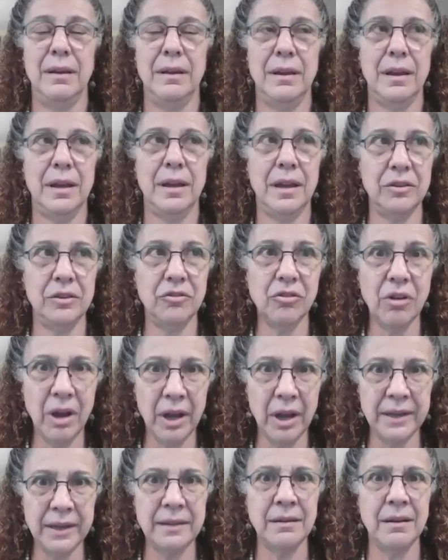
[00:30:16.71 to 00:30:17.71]
And
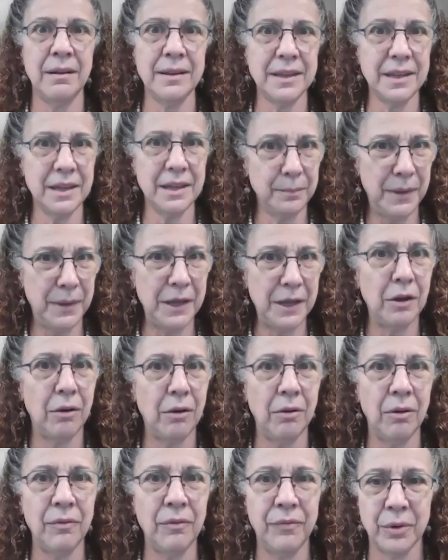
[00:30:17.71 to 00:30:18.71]
trying not to be
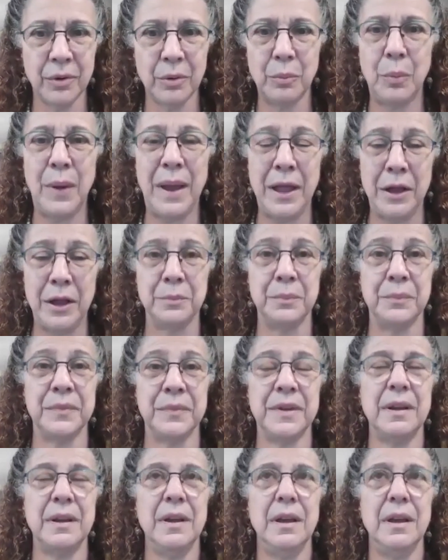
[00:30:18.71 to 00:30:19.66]
overwhelmed